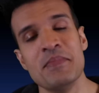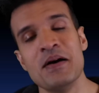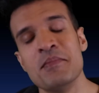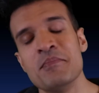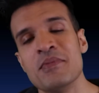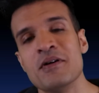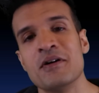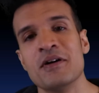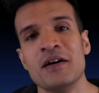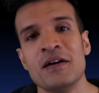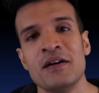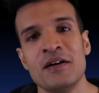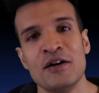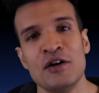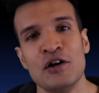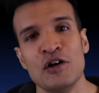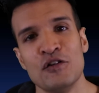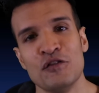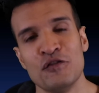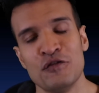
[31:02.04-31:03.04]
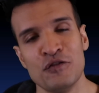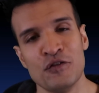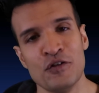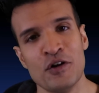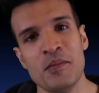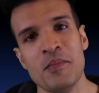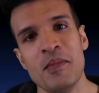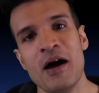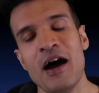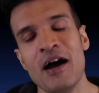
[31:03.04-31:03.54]
member for
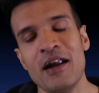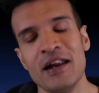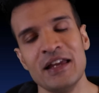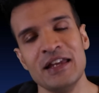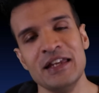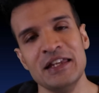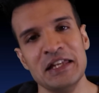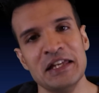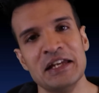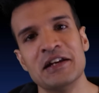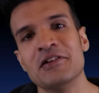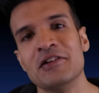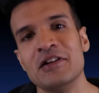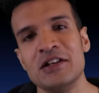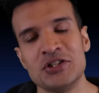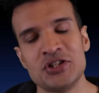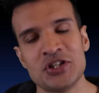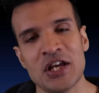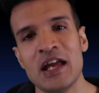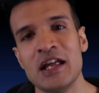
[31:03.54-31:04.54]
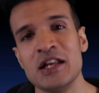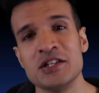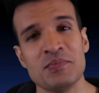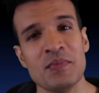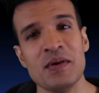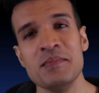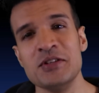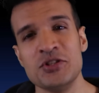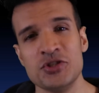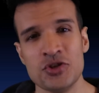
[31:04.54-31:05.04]
about a year and change,
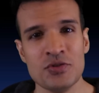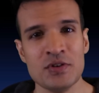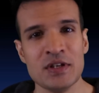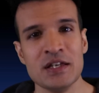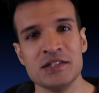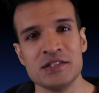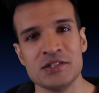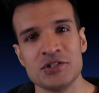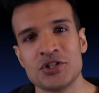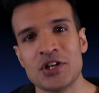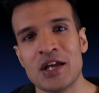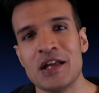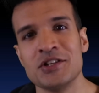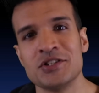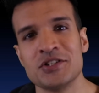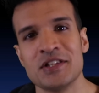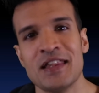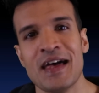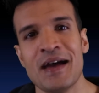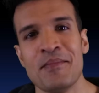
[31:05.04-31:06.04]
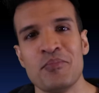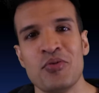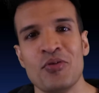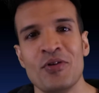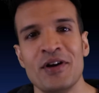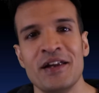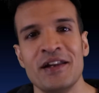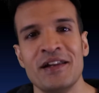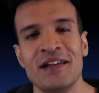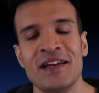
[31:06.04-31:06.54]
maybe 2 years and change at that
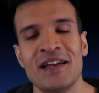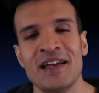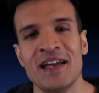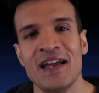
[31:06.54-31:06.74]
point.